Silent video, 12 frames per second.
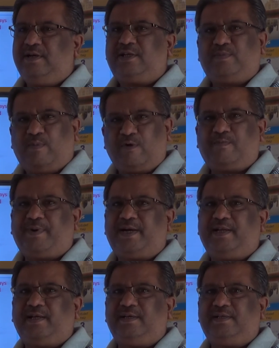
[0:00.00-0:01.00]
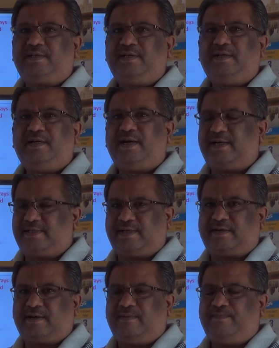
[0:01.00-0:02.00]
smoke particles,
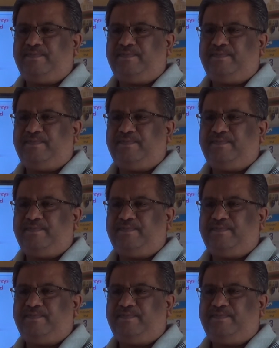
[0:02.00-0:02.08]
etc.